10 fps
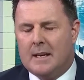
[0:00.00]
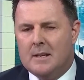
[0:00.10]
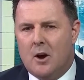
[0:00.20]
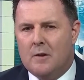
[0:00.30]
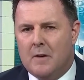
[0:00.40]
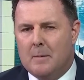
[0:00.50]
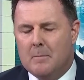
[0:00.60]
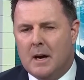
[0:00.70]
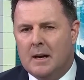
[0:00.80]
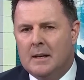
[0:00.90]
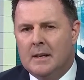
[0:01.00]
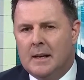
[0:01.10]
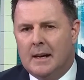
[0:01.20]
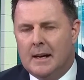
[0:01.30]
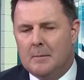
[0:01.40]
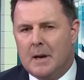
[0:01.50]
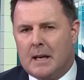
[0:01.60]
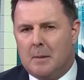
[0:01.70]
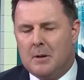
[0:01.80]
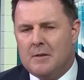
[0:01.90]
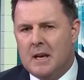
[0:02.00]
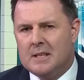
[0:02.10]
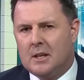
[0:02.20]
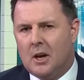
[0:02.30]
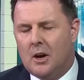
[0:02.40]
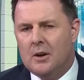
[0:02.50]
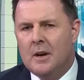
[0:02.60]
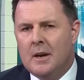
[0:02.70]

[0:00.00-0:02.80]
in November a couple of years ago,